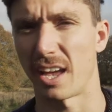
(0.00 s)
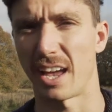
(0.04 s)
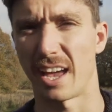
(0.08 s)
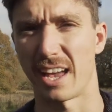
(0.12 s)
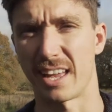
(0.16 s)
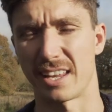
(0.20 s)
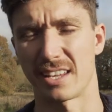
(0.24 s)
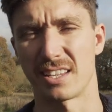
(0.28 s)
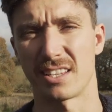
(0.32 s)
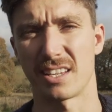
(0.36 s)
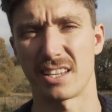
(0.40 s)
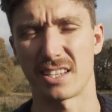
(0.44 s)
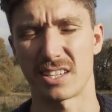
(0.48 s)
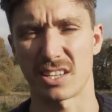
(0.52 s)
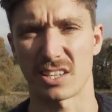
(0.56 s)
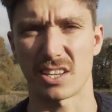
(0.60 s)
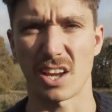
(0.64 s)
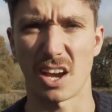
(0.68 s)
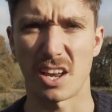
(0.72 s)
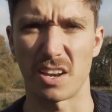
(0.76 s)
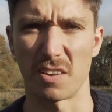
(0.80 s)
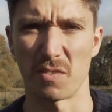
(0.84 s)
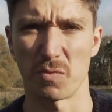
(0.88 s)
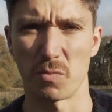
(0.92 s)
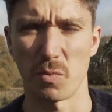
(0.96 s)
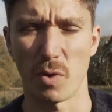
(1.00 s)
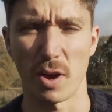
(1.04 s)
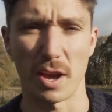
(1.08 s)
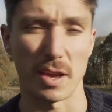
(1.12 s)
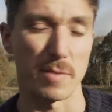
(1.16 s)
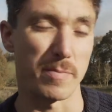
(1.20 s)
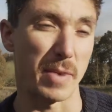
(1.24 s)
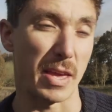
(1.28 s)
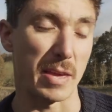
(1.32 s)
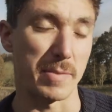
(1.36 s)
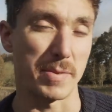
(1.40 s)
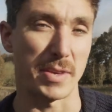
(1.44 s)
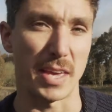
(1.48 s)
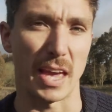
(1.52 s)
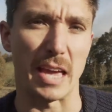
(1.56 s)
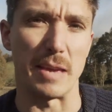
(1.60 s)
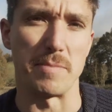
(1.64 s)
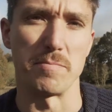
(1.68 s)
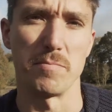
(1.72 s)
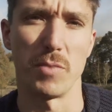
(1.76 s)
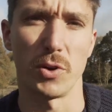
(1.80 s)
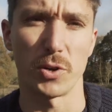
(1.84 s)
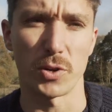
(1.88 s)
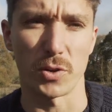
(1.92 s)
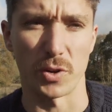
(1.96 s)
and this is kind of why maybe a
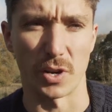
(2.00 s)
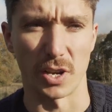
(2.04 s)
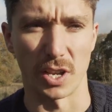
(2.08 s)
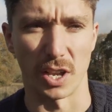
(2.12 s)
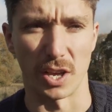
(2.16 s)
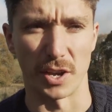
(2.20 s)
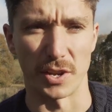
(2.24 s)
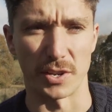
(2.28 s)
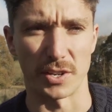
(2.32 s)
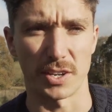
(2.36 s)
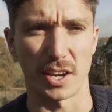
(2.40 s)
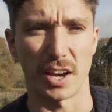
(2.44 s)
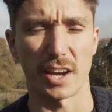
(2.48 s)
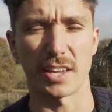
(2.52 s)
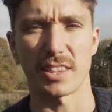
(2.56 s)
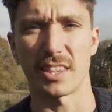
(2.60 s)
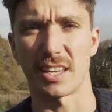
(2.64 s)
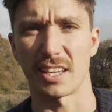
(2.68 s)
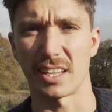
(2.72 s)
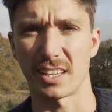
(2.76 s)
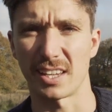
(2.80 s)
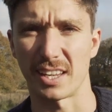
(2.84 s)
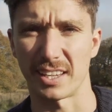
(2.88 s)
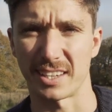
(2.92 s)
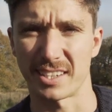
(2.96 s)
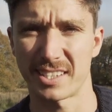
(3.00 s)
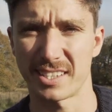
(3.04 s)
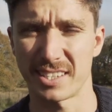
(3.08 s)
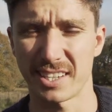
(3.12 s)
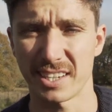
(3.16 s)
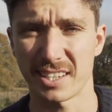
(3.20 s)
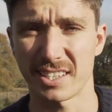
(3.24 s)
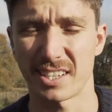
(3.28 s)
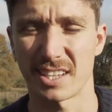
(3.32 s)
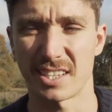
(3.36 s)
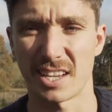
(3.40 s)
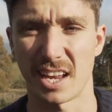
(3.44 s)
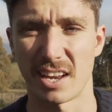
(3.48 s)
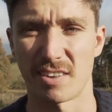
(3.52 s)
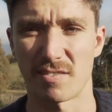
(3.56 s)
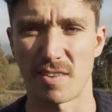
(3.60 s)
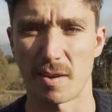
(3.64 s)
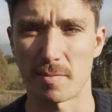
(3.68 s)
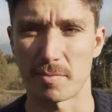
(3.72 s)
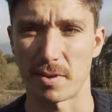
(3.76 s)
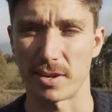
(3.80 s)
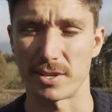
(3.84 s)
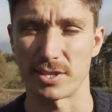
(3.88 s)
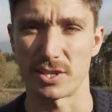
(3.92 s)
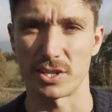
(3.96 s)
moderate load, I think like 6 to 10
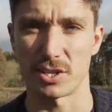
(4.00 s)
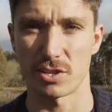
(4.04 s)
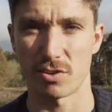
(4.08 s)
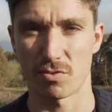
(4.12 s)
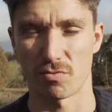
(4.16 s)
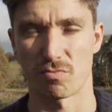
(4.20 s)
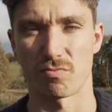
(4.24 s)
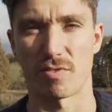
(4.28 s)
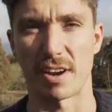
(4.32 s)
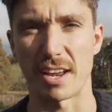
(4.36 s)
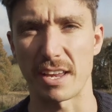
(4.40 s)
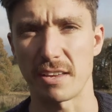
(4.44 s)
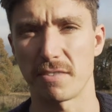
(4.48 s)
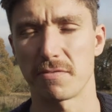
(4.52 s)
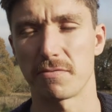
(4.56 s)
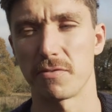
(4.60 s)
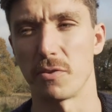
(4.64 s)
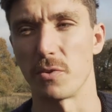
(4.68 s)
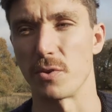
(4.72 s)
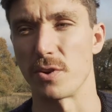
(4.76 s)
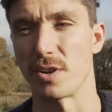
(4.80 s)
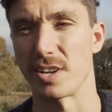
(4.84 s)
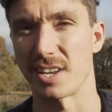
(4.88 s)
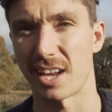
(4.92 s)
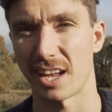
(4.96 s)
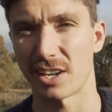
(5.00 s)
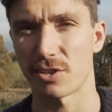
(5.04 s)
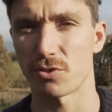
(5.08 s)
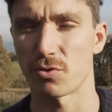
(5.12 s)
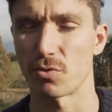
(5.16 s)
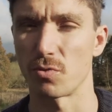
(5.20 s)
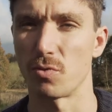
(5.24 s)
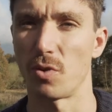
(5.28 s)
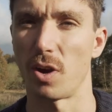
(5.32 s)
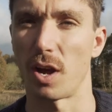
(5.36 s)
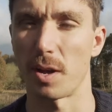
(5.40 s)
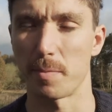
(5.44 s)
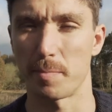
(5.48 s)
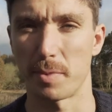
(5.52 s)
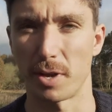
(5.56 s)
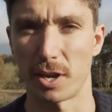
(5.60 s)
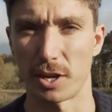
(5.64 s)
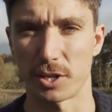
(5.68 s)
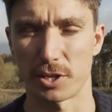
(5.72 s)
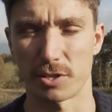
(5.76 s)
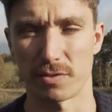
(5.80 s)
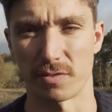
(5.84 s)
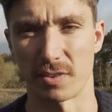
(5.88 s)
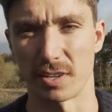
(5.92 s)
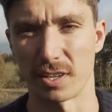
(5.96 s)
rep range is great for natural
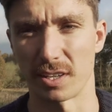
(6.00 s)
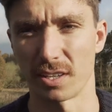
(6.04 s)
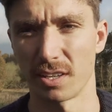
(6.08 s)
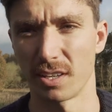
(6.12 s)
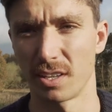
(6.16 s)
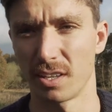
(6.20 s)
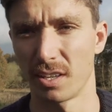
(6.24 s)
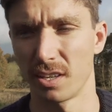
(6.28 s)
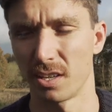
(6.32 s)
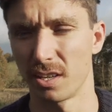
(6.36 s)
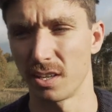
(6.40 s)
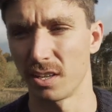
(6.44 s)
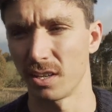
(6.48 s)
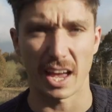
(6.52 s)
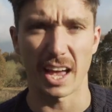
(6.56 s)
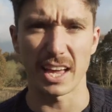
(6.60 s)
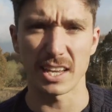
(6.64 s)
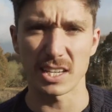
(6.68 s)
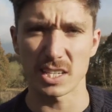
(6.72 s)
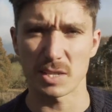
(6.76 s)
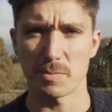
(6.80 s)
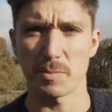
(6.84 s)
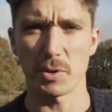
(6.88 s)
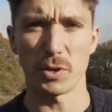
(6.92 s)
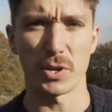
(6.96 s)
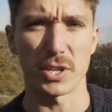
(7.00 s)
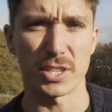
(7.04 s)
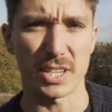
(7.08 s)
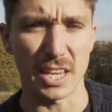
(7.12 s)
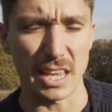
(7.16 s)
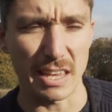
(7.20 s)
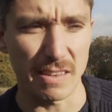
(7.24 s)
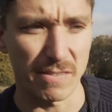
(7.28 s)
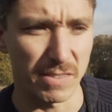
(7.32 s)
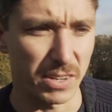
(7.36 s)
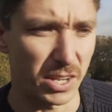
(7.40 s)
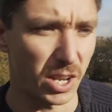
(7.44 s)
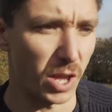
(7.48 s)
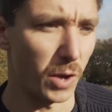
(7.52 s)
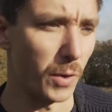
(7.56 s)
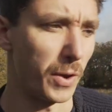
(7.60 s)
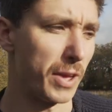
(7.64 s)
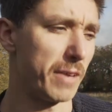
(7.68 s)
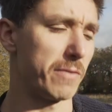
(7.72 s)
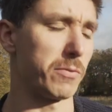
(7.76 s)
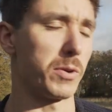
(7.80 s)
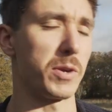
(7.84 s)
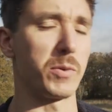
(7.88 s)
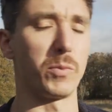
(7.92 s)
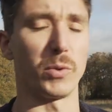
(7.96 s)
hypertrophy. And to be honest, even lower
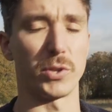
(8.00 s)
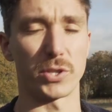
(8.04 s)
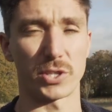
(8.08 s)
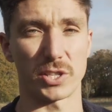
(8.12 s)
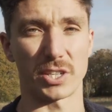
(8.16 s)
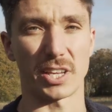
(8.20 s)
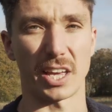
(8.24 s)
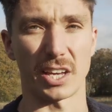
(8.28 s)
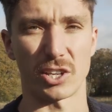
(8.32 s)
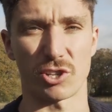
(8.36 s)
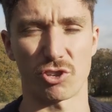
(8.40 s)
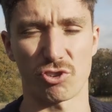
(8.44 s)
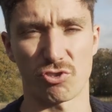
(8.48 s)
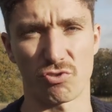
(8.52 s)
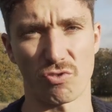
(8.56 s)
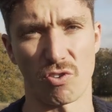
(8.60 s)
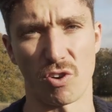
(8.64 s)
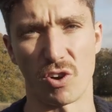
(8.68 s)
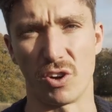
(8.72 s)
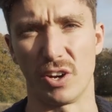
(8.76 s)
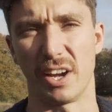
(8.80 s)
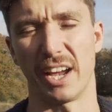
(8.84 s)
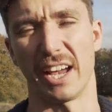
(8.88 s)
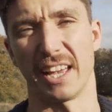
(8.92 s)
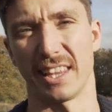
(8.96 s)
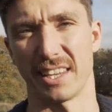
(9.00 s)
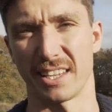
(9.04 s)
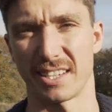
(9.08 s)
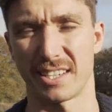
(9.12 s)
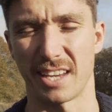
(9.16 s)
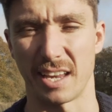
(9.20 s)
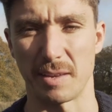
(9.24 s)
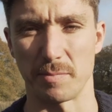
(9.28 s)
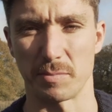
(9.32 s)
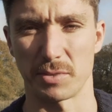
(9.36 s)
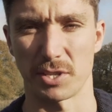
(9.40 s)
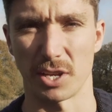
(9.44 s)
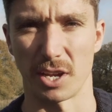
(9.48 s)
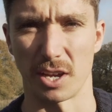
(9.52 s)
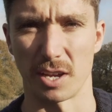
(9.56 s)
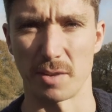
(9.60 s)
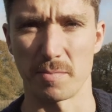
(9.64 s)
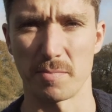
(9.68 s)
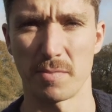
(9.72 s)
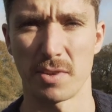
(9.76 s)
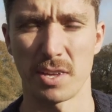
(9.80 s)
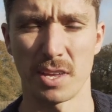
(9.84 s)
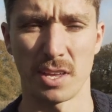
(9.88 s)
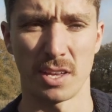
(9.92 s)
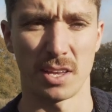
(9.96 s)
if we want to get strong at the same
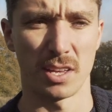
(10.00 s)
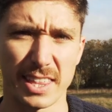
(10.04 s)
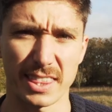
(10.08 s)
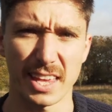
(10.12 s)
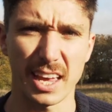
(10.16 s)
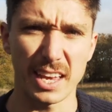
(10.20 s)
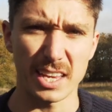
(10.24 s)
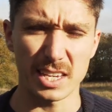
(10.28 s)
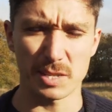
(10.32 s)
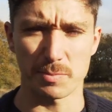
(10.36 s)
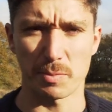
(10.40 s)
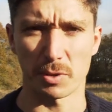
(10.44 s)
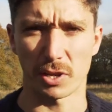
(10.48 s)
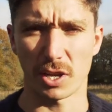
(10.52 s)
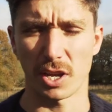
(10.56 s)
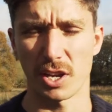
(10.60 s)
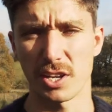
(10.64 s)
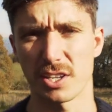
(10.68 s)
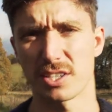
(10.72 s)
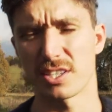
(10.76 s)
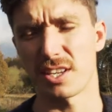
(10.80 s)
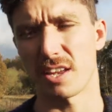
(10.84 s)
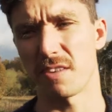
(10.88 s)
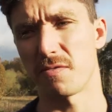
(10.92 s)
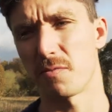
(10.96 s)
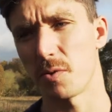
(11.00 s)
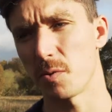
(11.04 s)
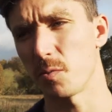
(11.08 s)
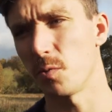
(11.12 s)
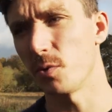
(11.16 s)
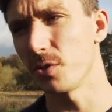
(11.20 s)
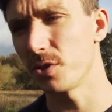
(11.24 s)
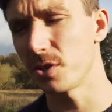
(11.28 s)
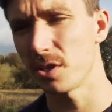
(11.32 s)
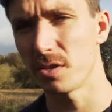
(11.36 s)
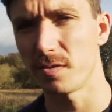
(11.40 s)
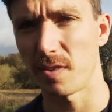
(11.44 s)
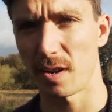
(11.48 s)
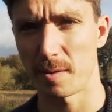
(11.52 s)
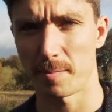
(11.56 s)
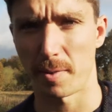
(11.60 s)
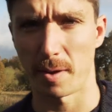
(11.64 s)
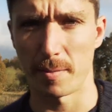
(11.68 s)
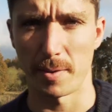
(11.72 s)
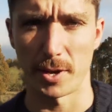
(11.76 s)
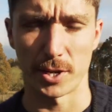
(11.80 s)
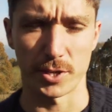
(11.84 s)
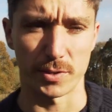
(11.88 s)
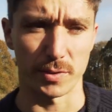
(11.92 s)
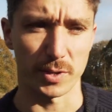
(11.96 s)
time. And that is because if we want to develop
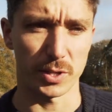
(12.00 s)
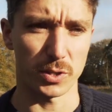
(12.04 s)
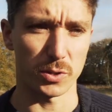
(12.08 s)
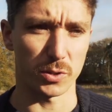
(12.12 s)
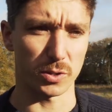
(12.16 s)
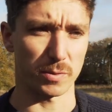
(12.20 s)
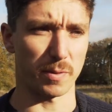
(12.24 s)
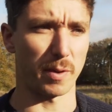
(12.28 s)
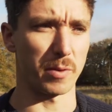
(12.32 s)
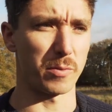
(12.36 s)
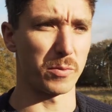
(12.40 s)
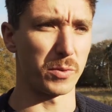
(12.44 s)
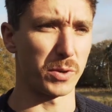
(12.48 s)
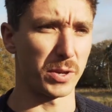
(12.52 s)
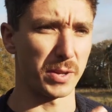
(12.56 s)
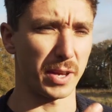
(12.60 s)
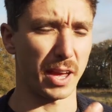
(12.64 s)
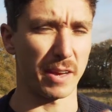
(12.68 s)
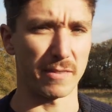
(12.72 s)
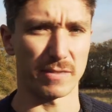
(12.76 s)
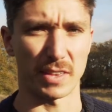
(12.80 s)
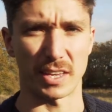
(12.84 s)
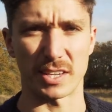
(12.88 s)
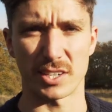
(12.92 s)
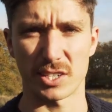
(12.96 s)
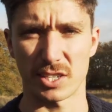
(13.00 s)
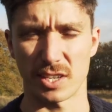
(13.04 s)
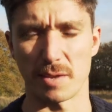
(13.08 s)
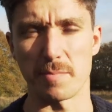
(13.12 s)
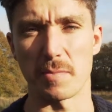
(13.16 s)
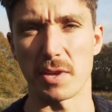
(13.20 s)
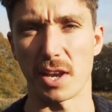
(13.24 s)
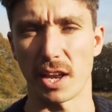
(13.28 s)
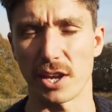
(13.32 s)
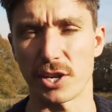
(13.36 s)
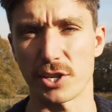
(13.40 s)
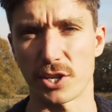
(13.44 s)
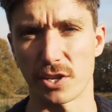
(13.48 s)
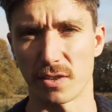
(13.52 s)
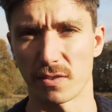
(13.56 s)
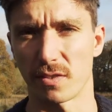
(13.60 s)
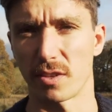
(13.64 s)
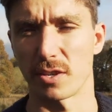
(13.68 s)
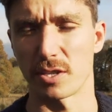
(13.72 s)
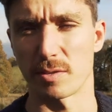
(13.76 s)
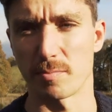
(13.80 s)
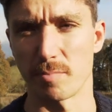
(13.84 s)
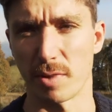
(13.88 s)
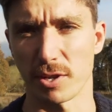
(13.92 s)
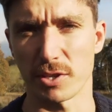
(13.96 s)
hypertrophy, we talked about we want to have that stimulation of
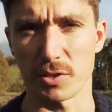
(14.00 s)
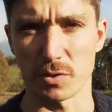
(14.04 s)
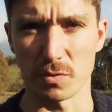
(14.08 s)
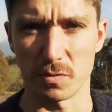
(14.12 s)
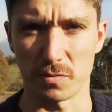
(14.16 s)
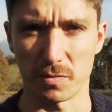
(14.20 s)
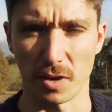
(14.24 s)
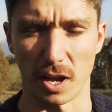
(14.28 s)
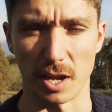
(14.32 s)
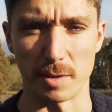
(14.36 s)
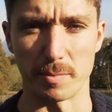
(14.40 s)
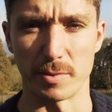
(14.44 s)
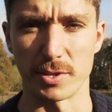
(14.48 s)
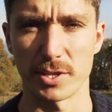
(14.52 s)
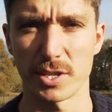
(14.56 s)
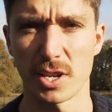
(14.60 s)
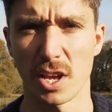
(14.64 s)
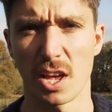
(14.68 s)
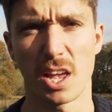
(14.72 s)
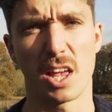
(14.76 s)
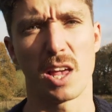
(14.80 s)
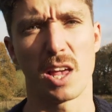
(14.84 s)
those muscle fibers.